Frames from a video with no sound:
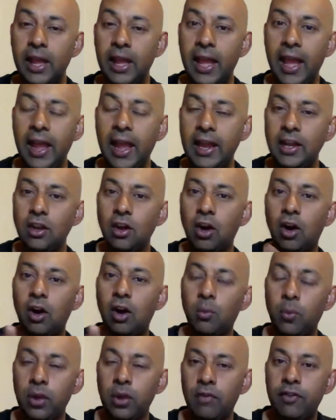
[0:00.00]
And
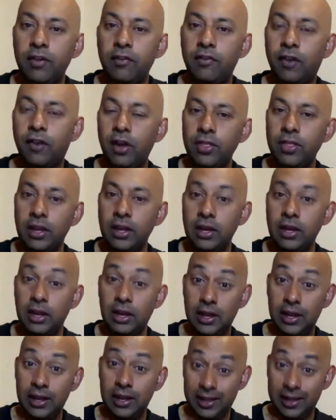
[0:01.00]
we often find that
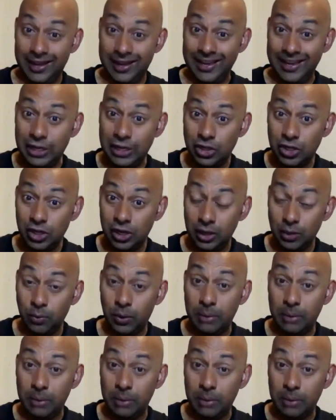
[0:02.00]
initially